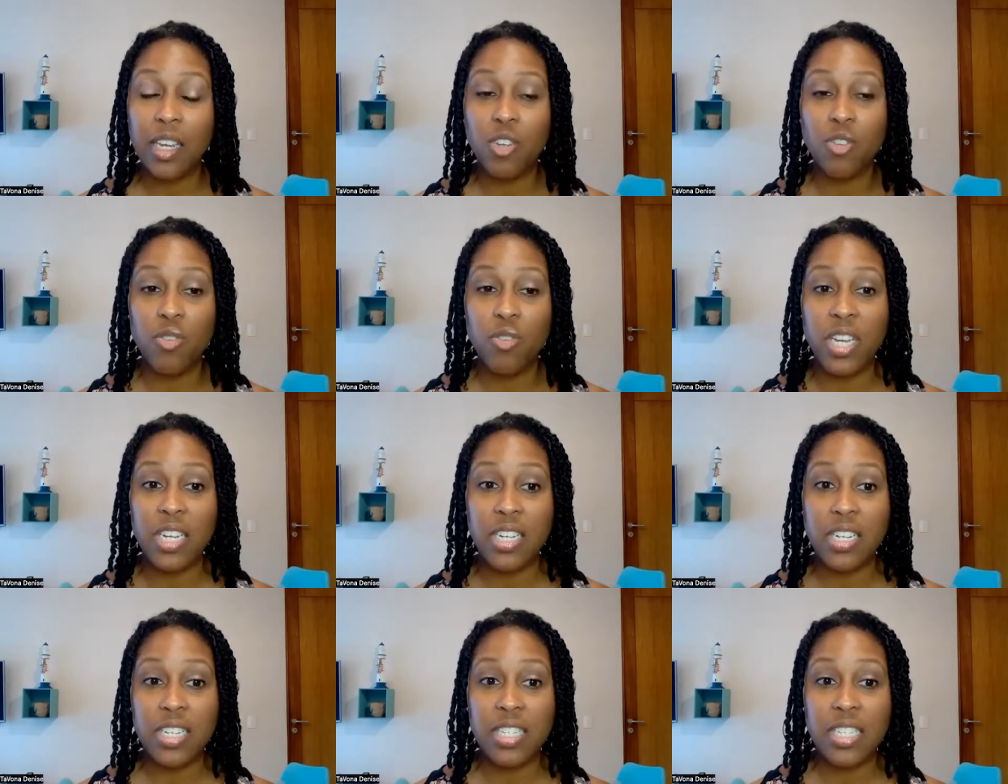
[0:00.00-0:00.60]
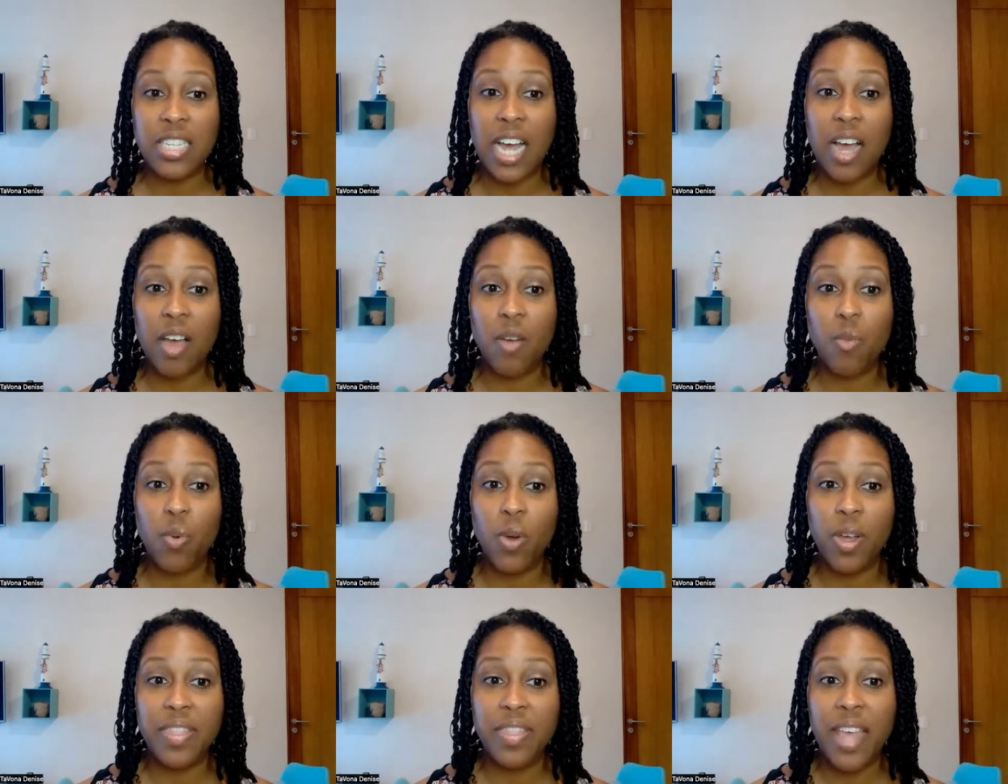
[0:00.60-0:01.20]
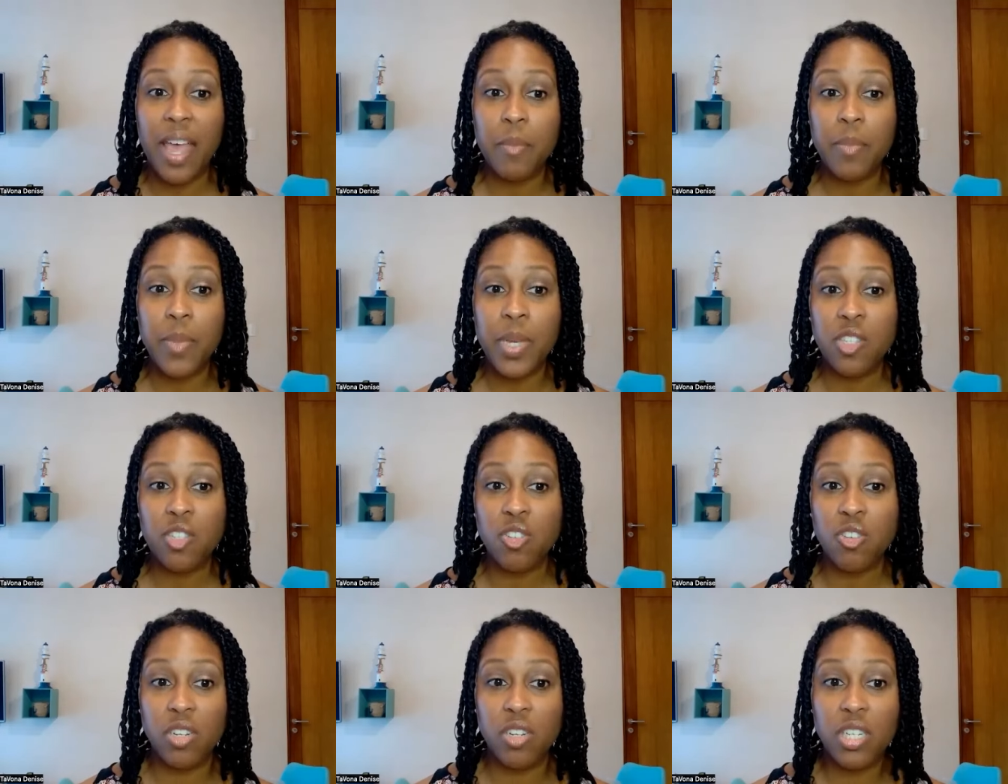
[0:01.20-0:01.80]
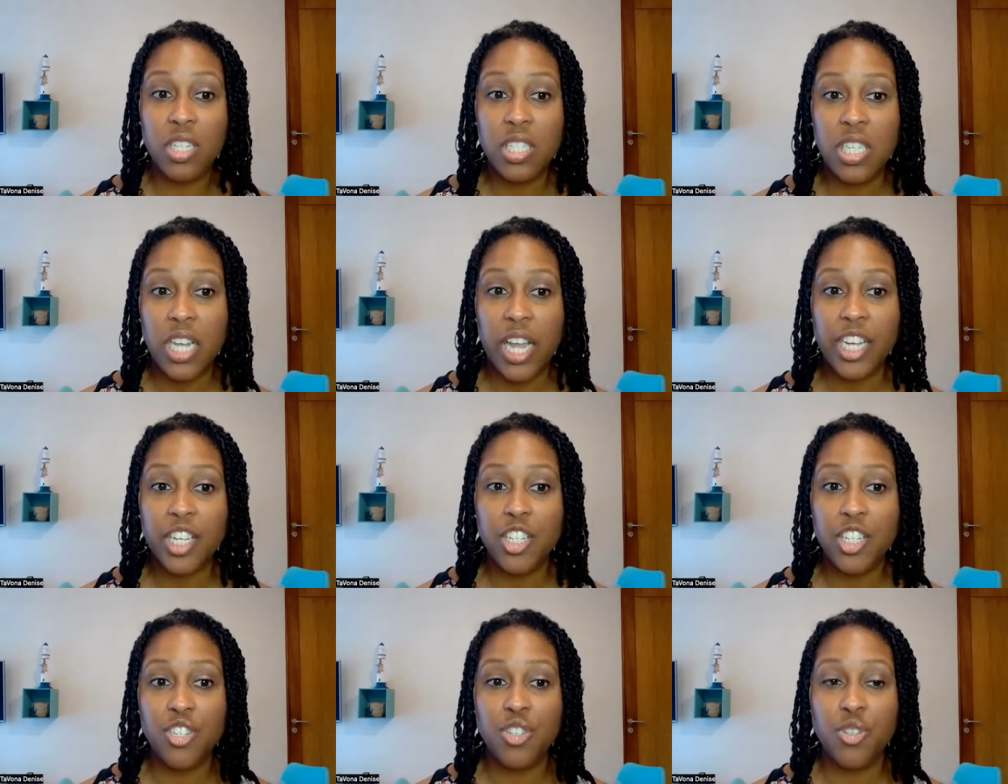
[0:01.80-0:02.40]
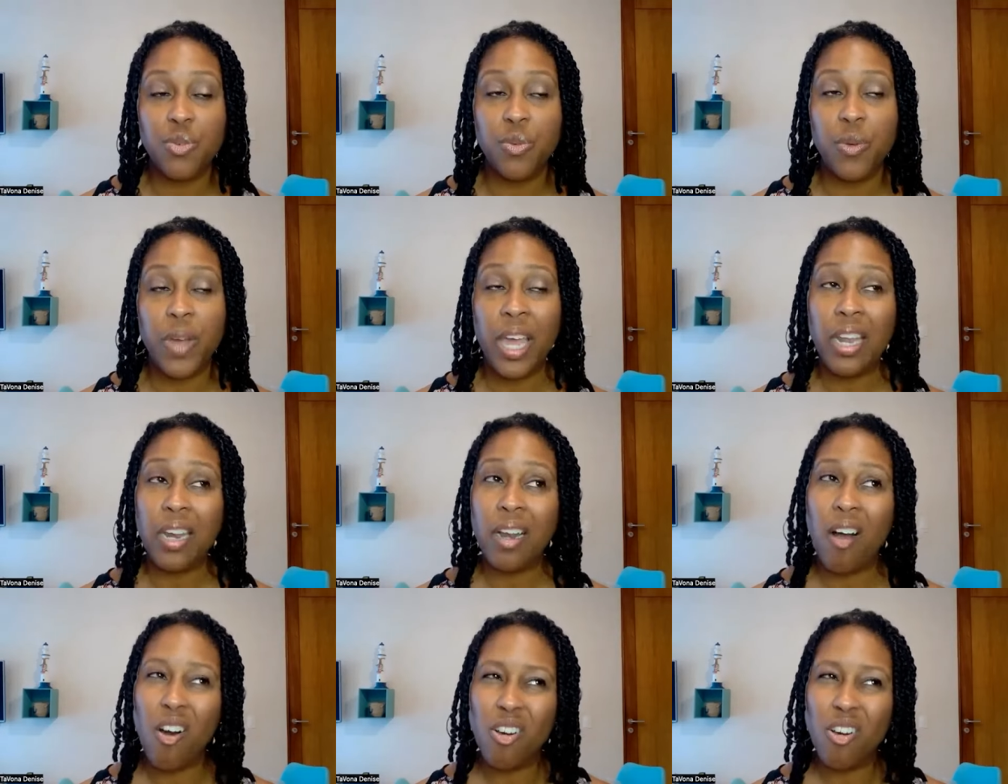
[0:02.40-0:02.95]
and you get to decide yeah. what that means or looks like to you and